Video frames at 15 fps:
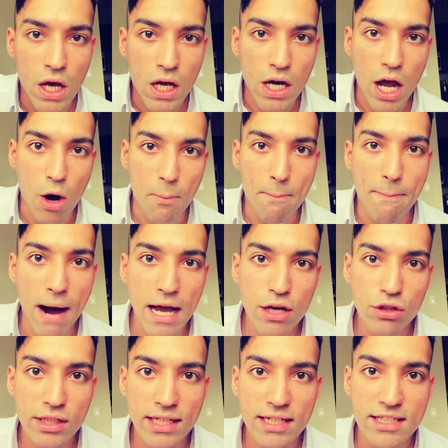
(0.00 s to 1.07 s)
Now,
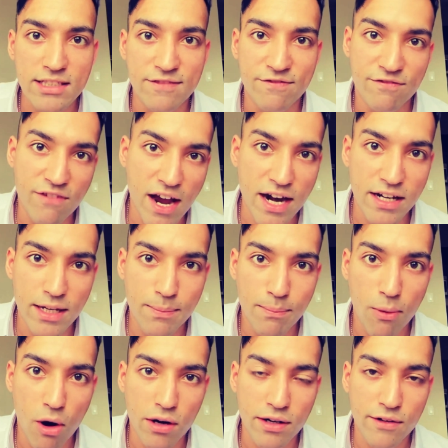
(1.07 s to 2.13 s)
biotin is very
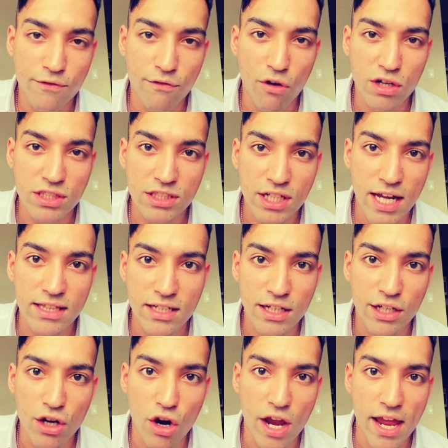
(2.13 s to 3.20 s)
important for strengthening
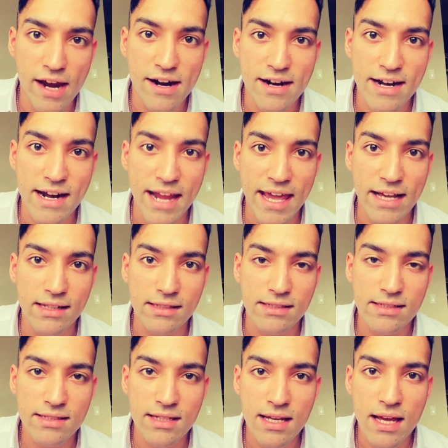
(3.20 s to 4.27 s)
your hair,
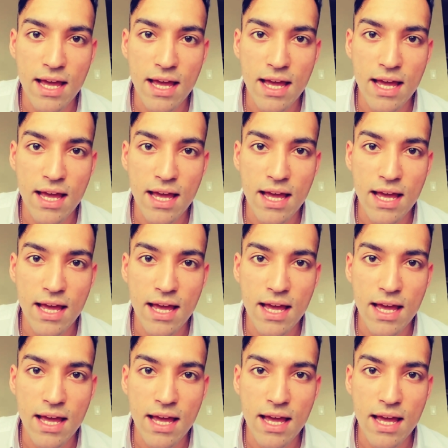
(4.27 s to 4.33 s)
nails,